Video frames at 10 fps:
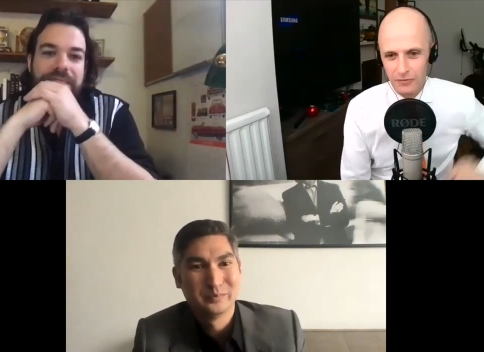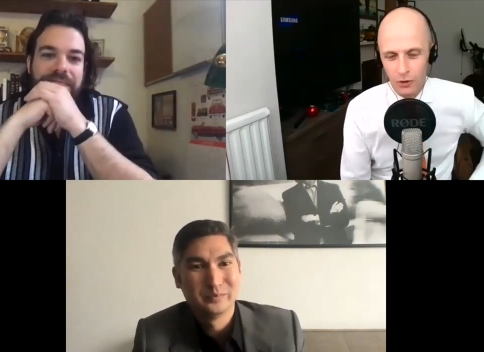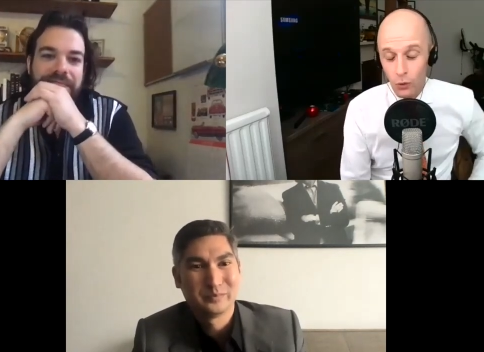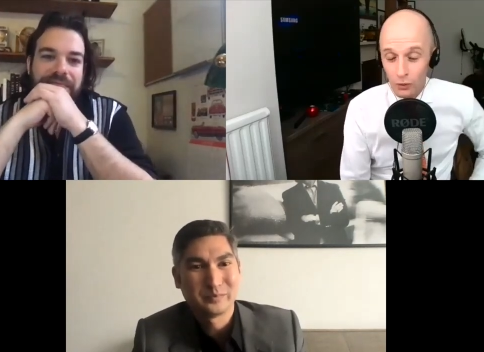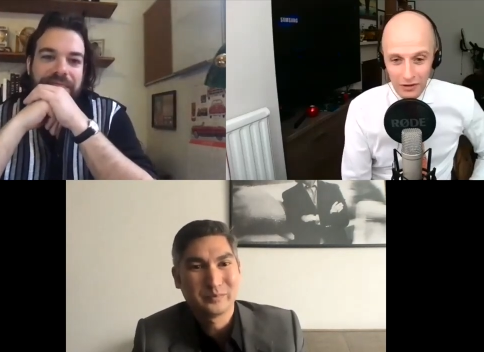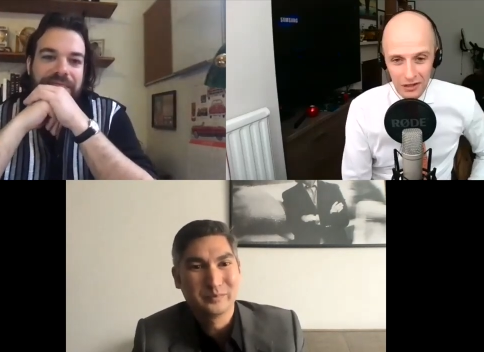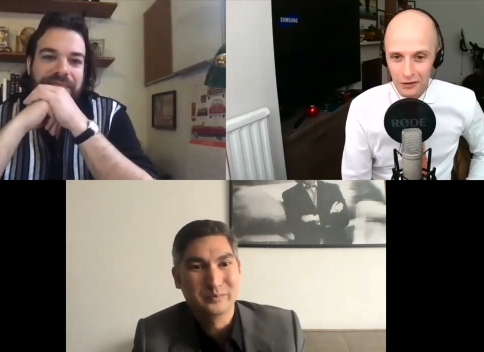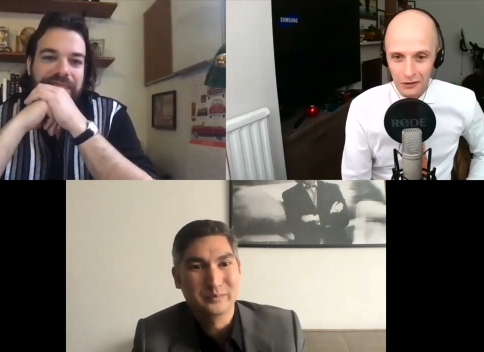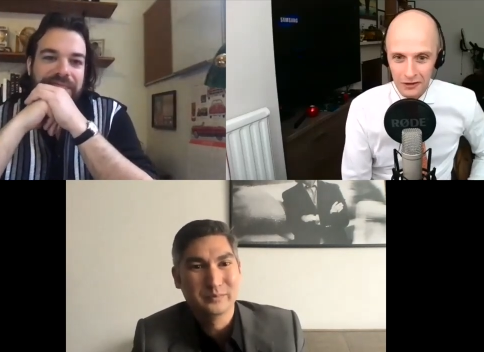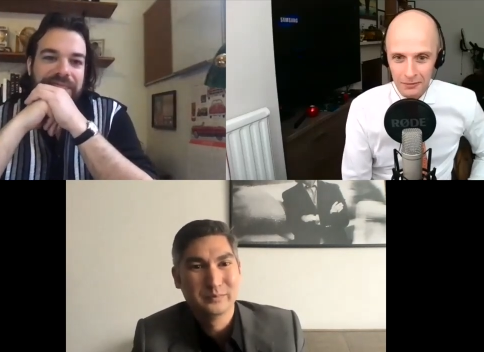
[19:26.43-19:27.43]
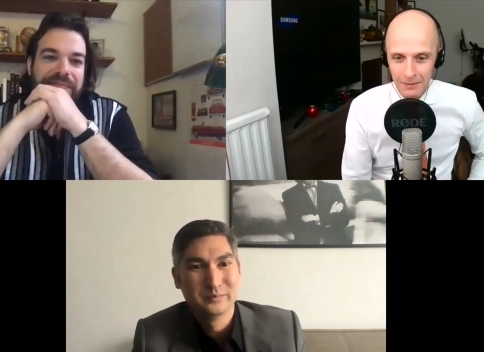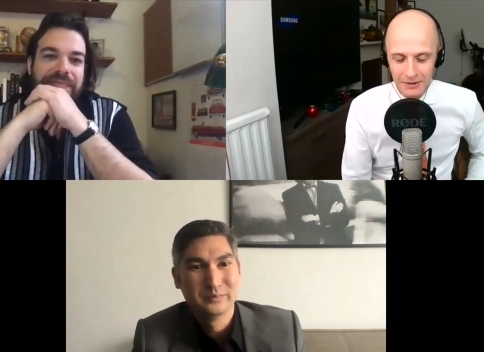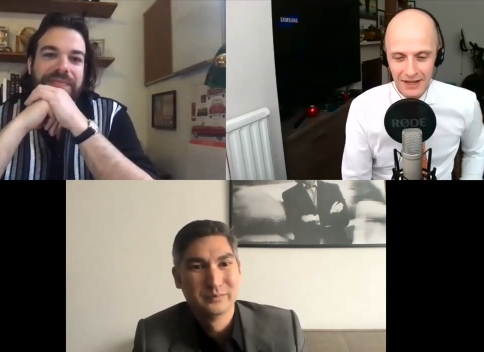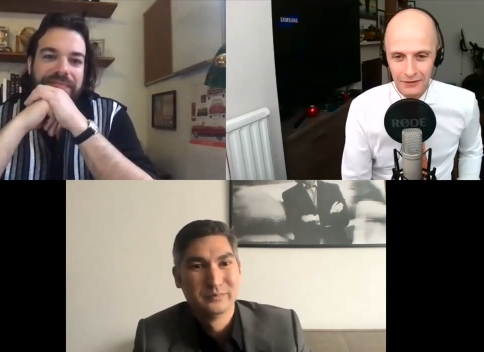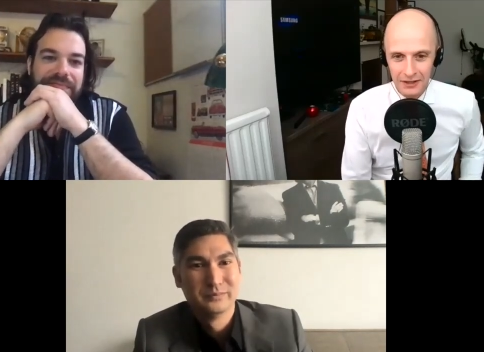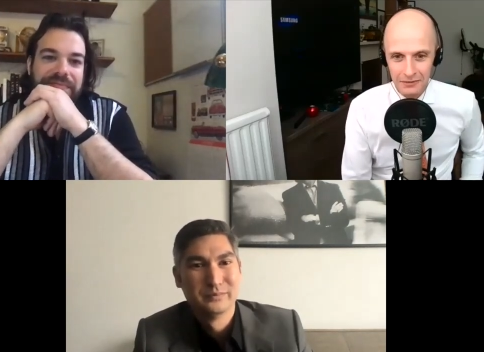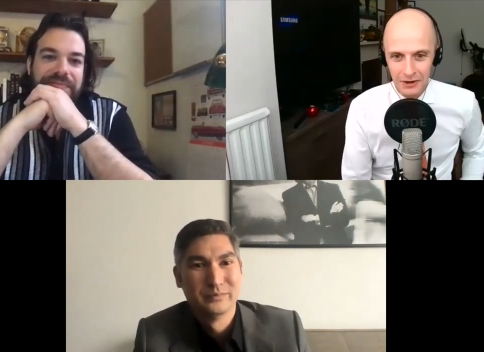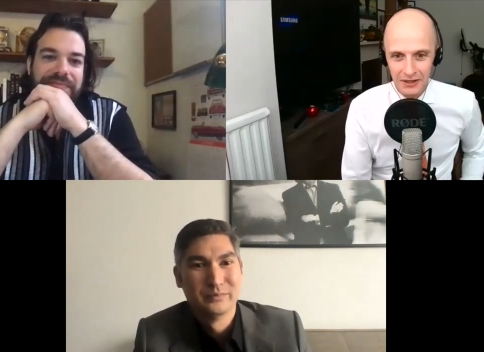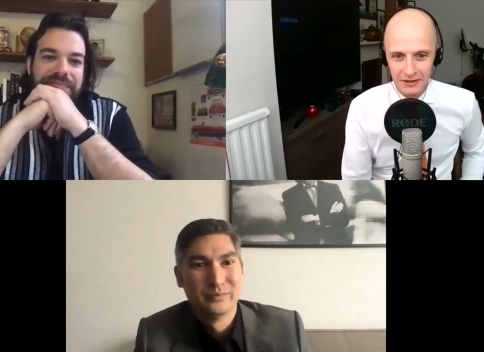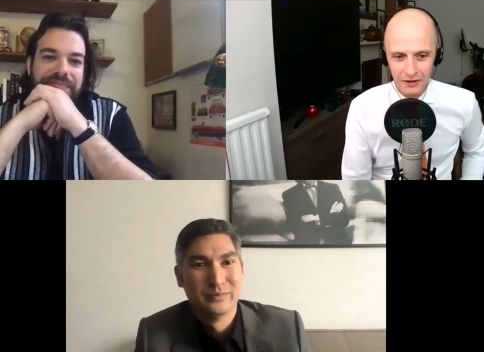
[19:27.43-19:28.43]
Speaker 1: all the songs mapped out in his
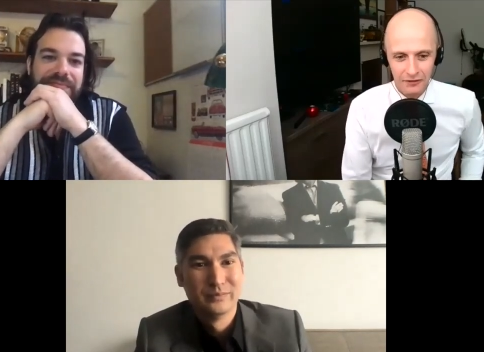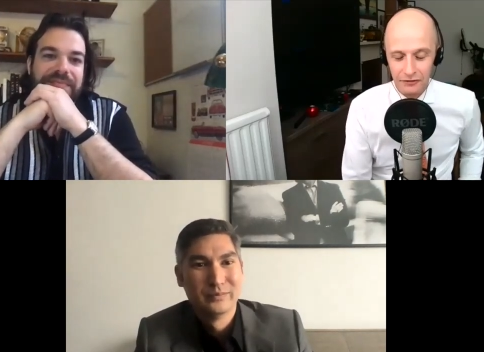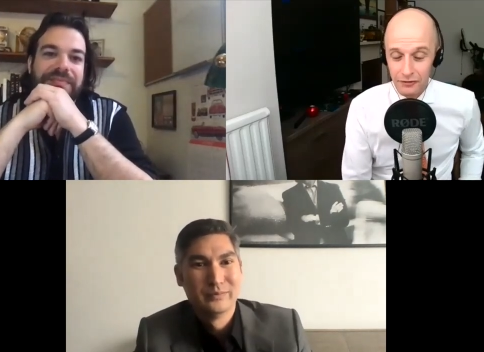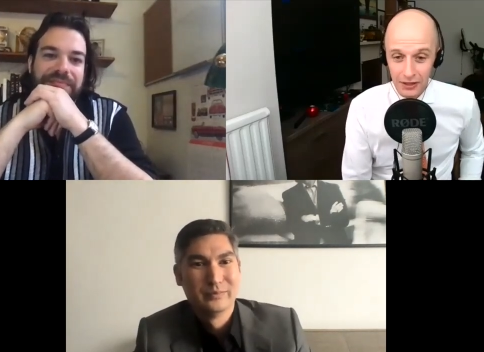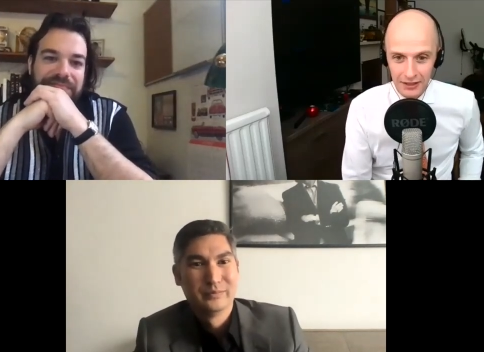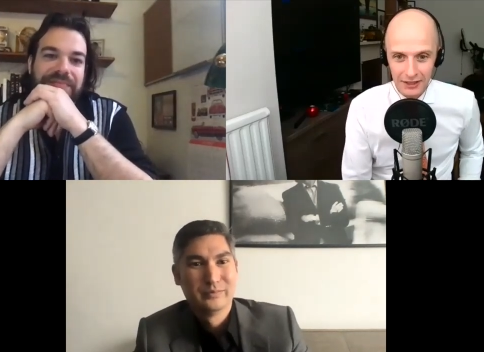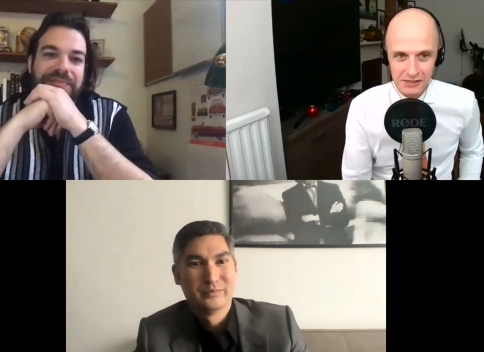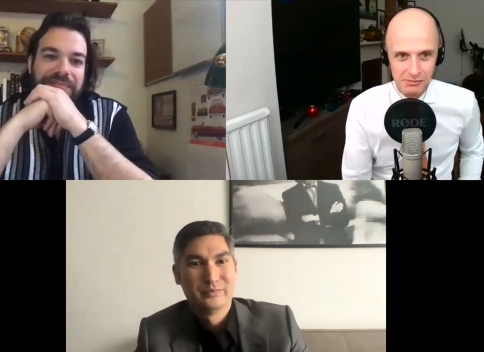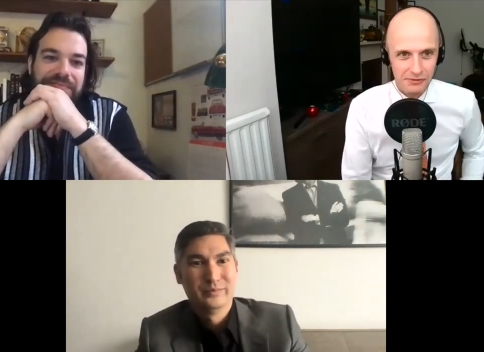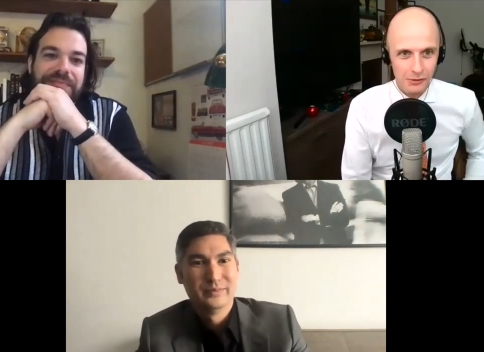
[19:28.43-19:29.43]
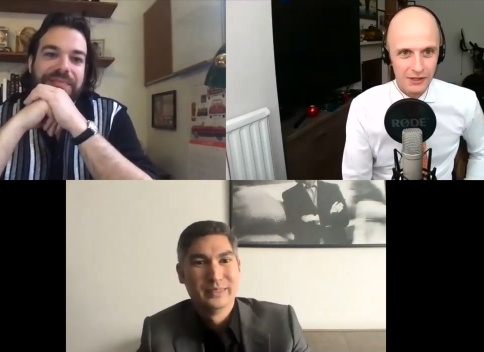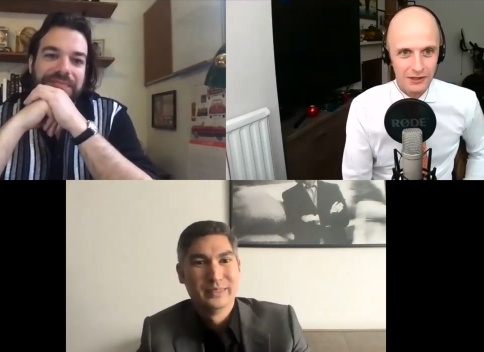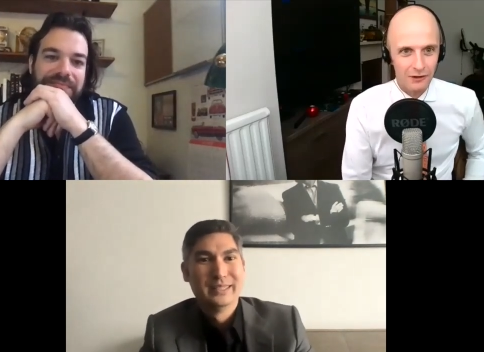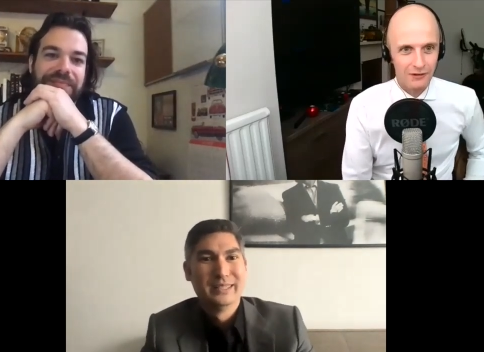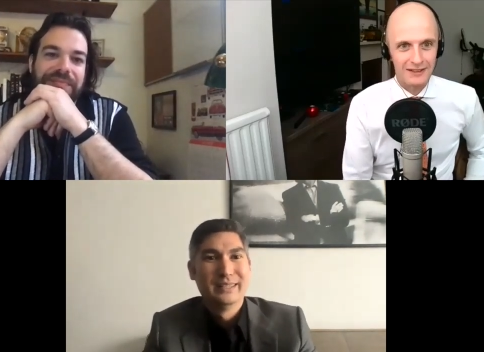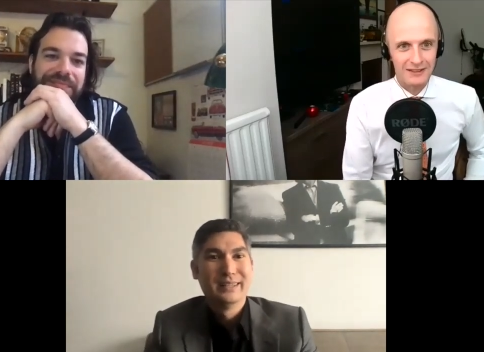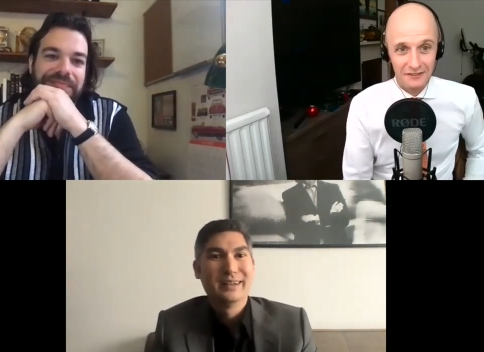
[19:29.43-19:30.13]
mind like three years before he got around to